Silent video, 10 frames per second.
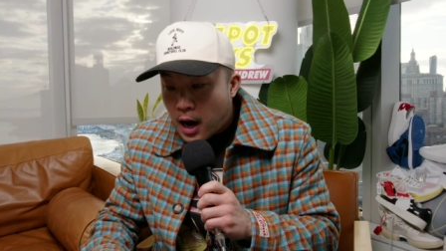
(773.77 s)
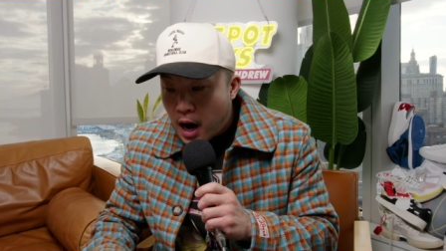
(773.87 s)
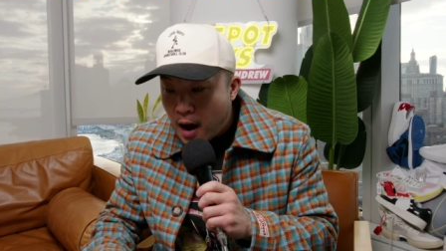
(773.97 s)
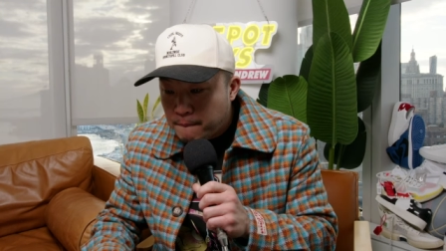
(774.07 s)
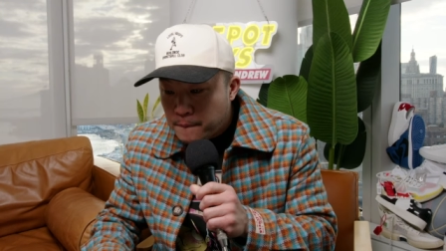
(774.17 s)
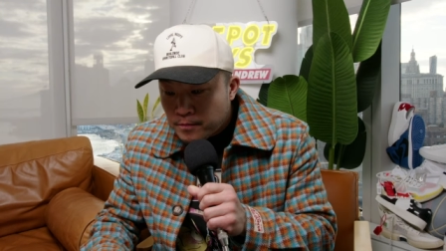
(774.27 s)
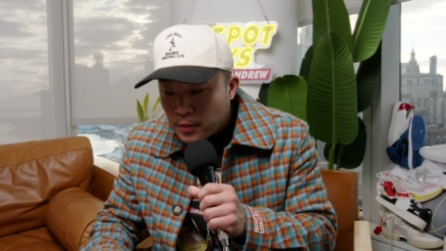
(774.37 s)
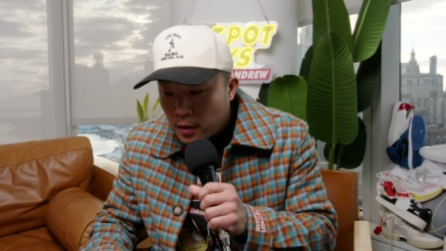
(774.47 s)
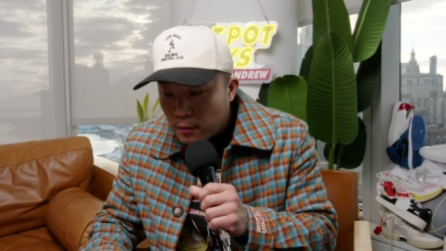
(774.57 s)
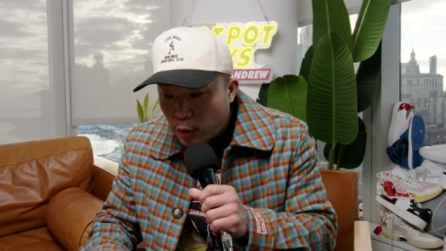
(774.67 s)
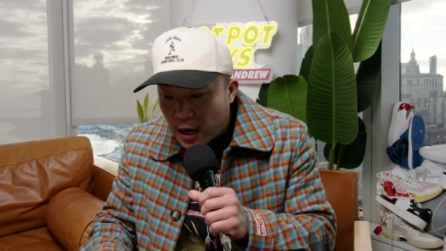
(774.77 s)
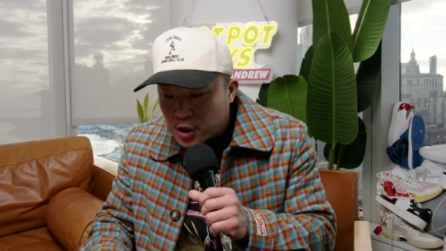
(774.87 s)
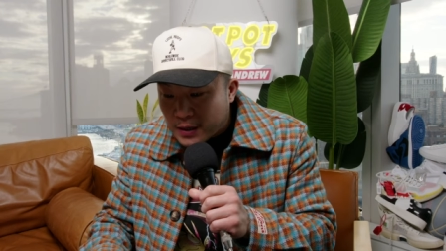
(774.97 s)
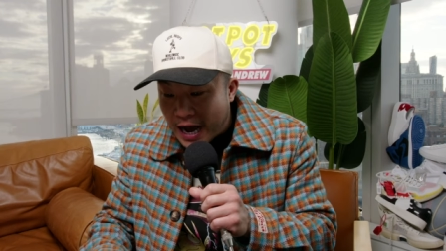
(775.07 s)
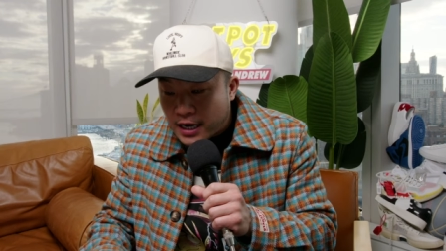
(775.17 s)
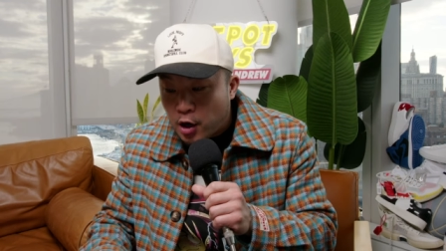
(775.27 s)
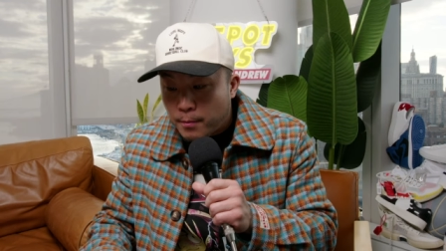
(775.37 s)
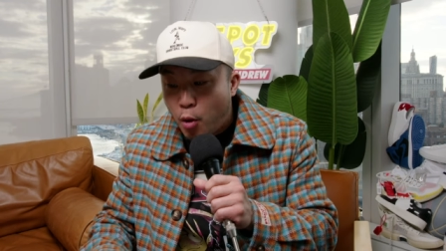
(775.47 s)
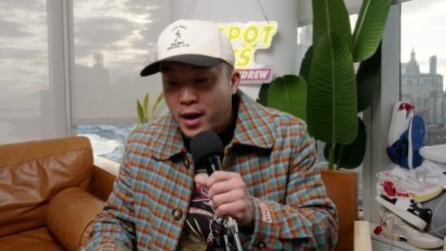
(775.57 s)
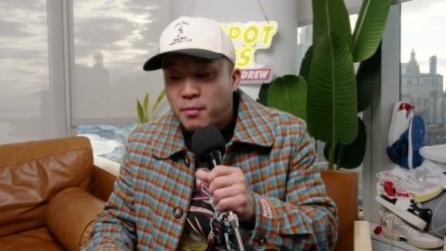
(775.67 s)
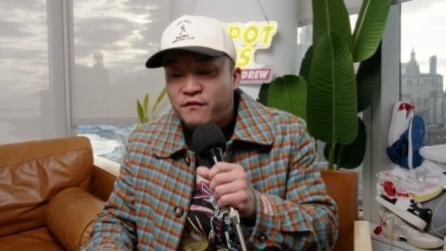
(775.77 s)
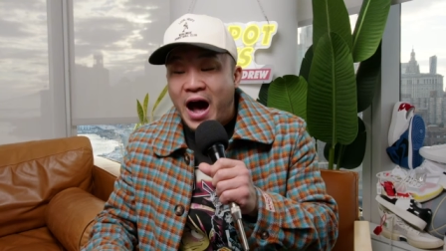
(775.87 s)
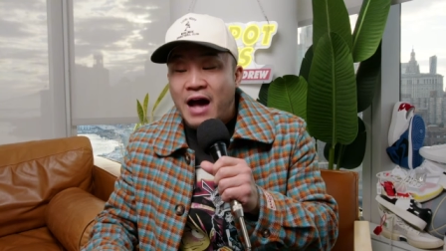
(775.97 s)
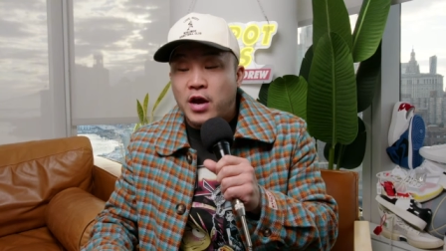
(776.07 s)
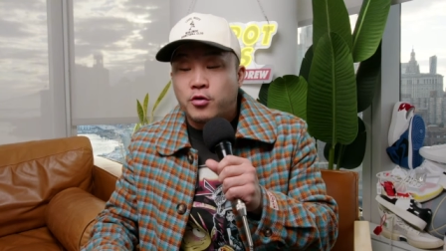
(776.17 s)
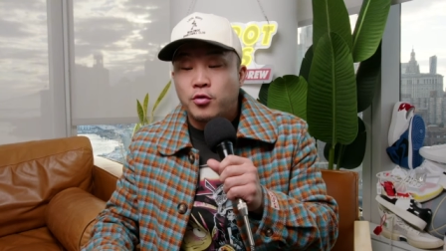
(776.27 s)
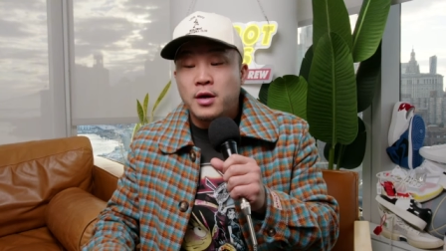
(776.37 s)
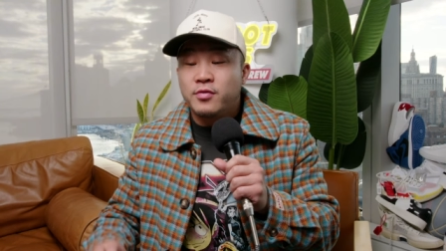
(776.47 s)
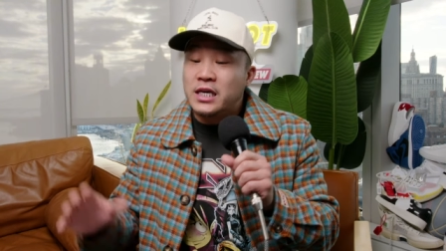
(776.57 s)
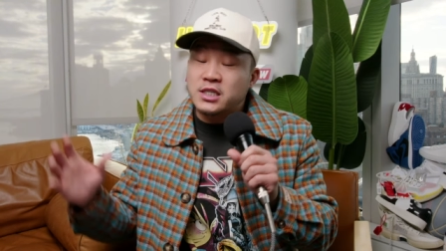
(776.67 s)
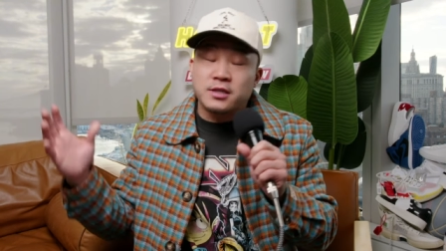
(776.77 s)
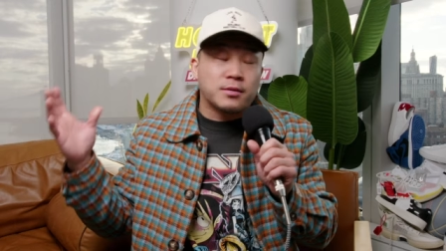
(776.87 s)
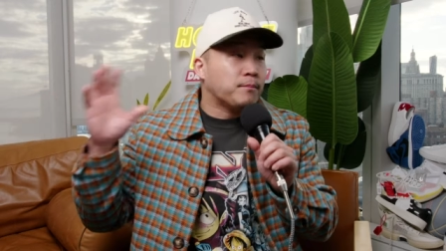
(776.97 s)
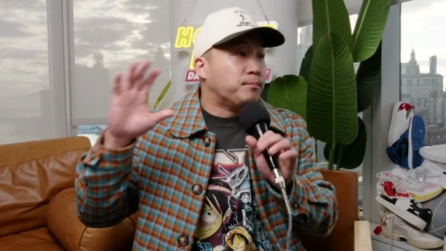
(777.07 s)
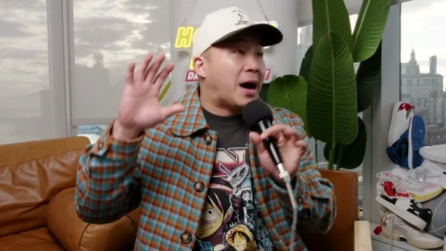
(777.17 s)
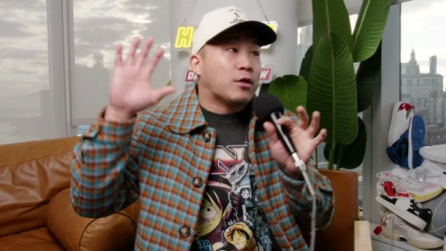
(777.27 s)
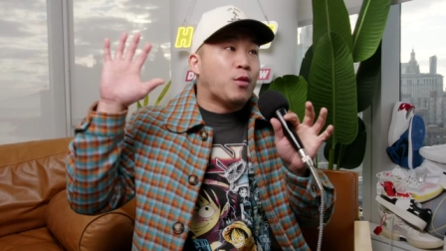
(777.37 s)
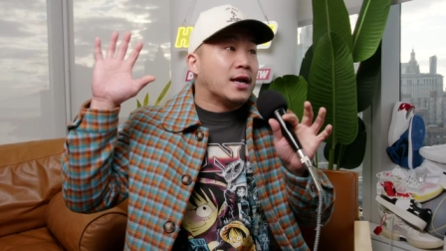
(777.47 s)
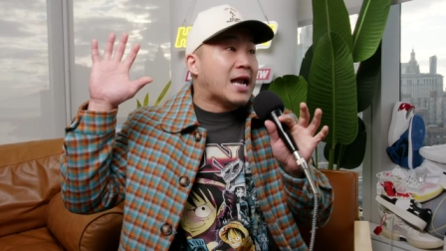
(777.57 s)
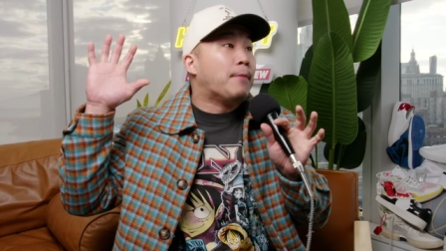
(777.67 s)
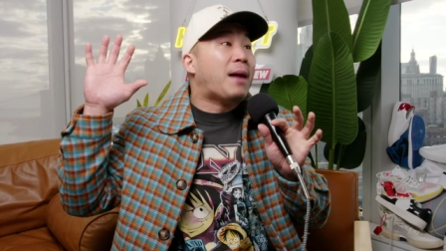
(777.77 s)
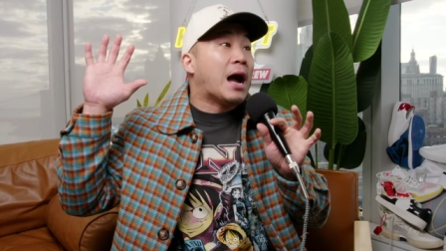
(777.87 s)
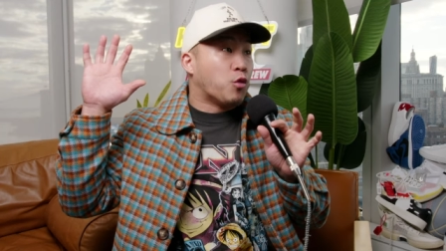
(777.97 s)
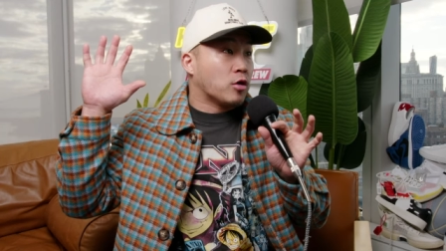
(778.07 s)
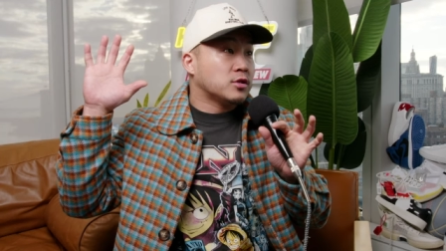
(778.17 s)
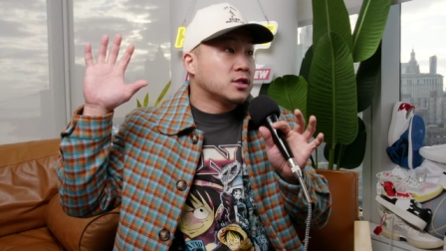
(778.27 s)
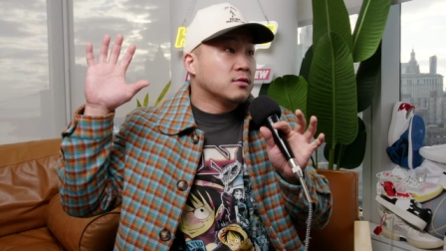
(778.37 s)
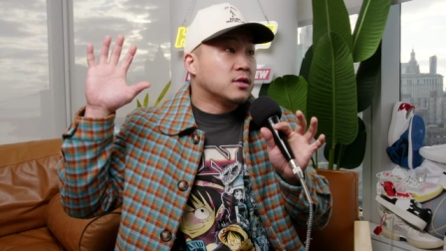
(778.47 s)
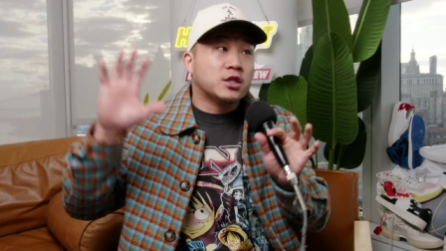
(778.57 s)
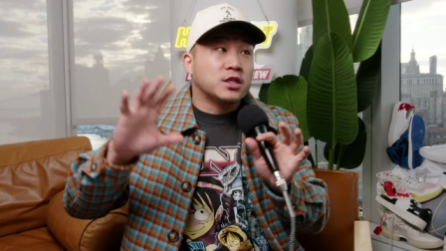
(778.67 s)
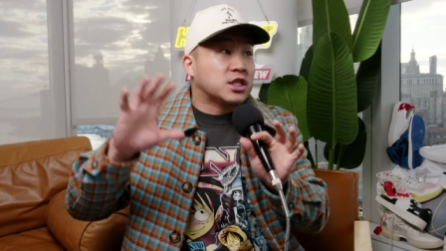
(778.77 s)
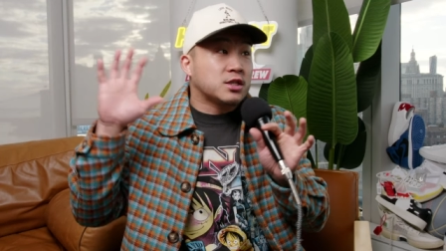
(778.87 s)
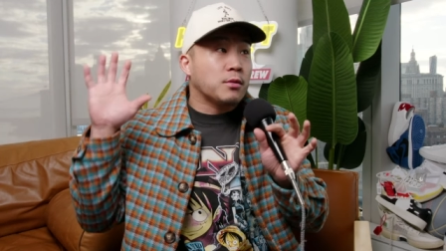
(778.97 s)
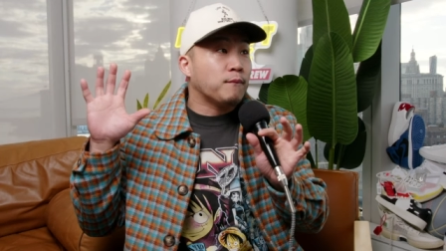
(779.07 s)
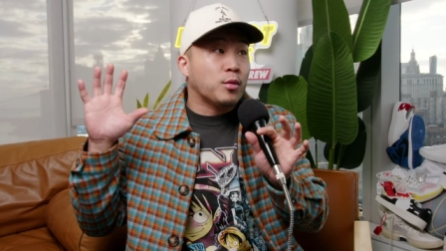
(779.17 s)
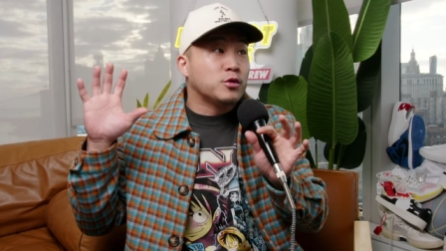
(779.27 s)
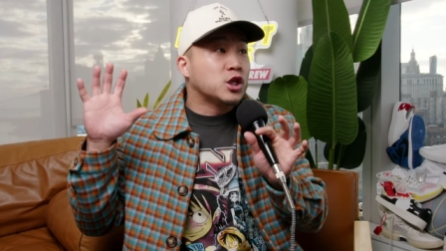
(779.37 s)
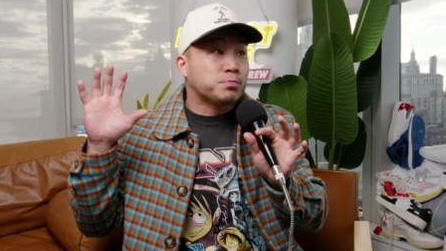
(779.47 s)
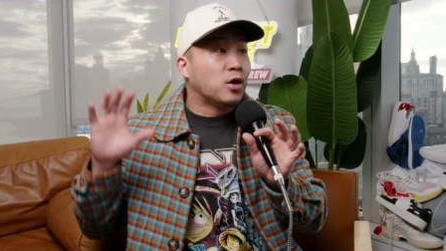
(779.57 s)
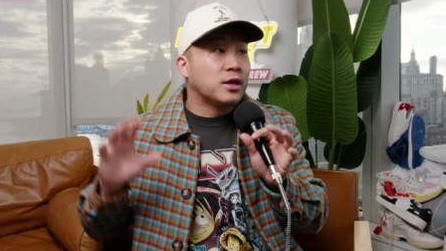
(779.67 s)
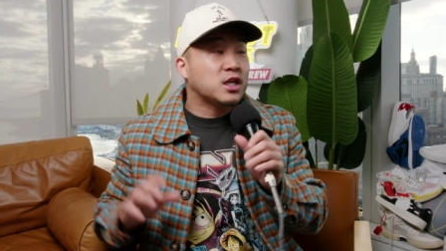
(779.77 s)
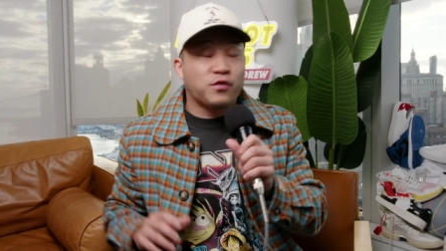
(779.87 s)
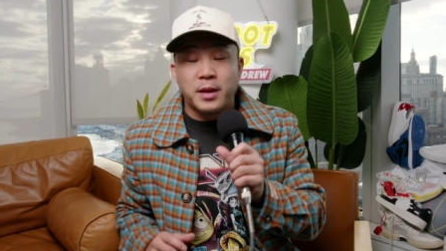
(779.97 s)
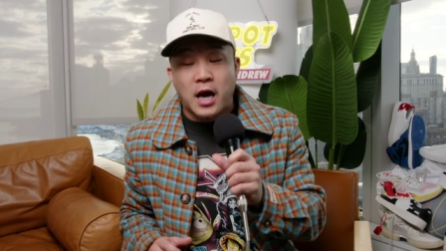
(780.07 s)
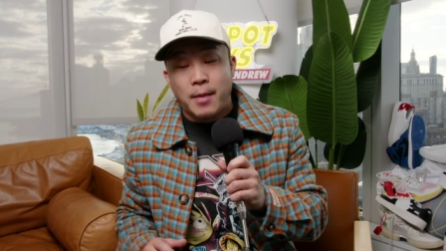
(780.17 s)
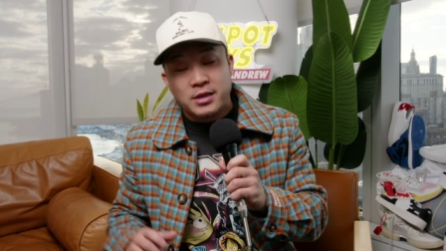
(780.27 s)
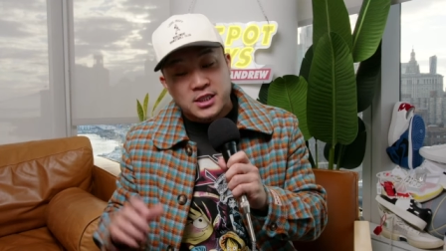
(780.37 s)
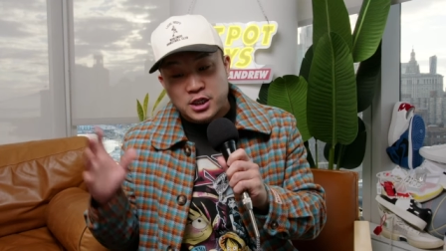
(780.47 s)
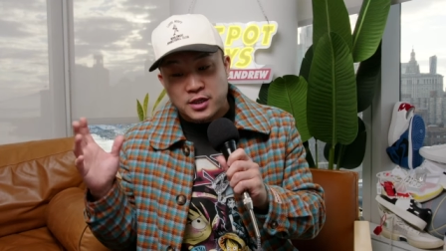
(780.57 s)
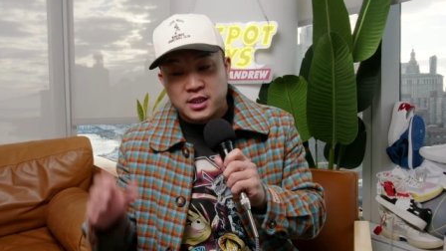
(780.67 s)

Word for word: What else we got here? Point number five, Andrew. This is, by the way, not my words. This is just, we're just pulling this from the comments section.